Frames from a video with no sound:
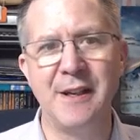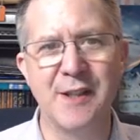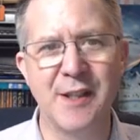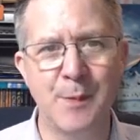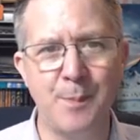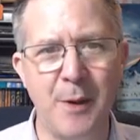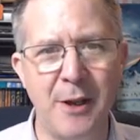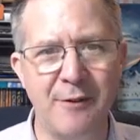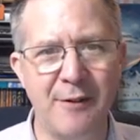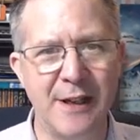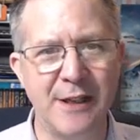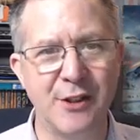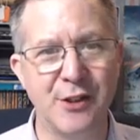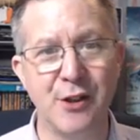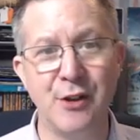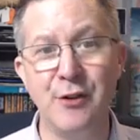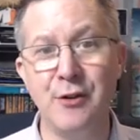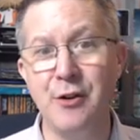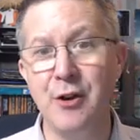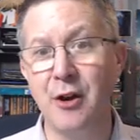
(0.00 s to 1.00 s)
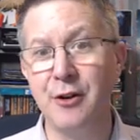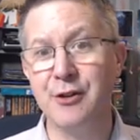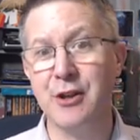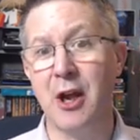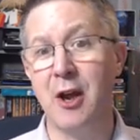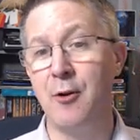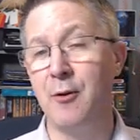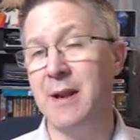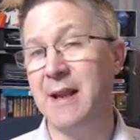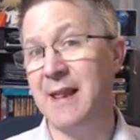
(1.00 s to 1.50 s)
spirits, not
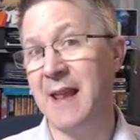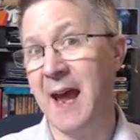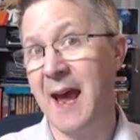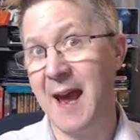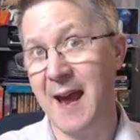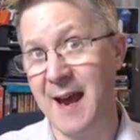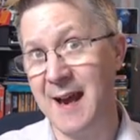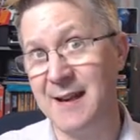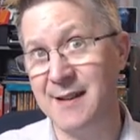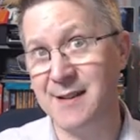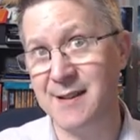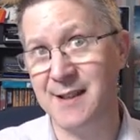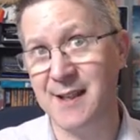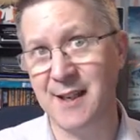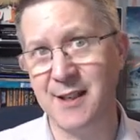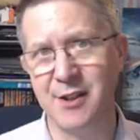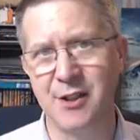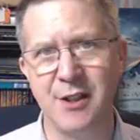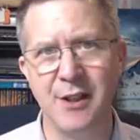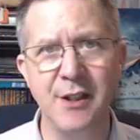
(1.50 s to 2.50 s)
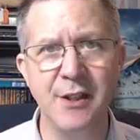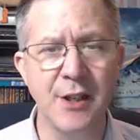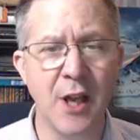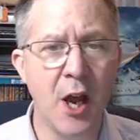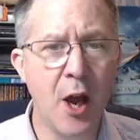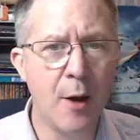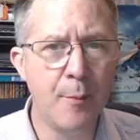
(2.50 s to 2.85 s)
only their ancestors,